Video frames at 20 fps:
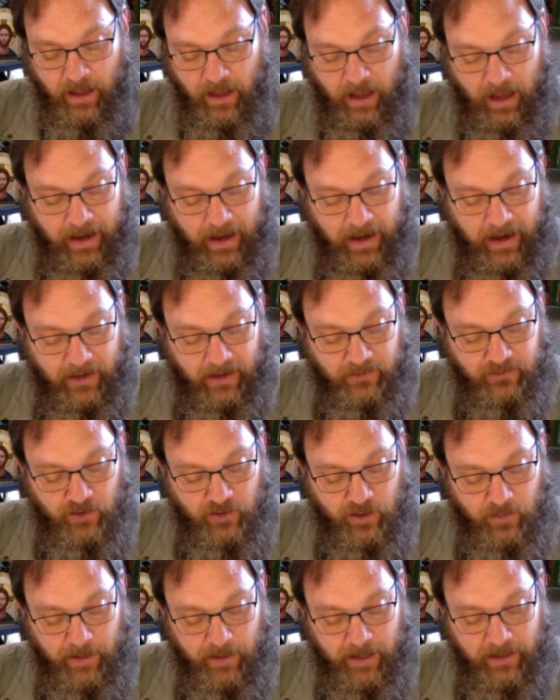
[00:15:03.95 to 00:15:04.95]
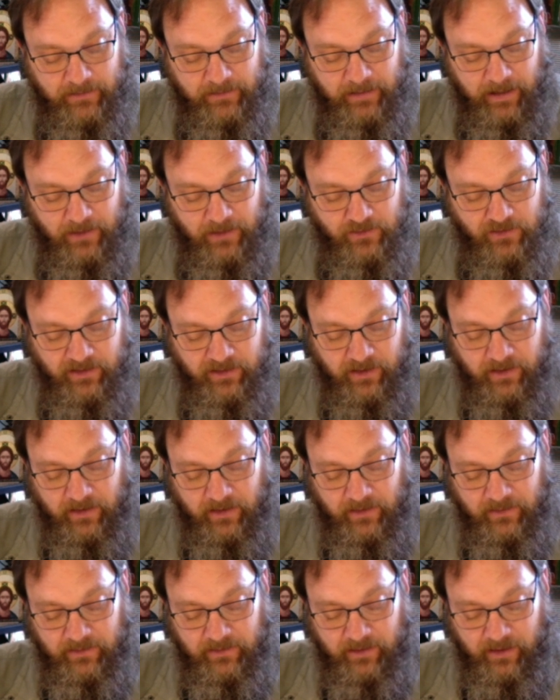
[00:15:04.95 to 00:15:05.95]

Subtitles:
I ask you to pay attention to this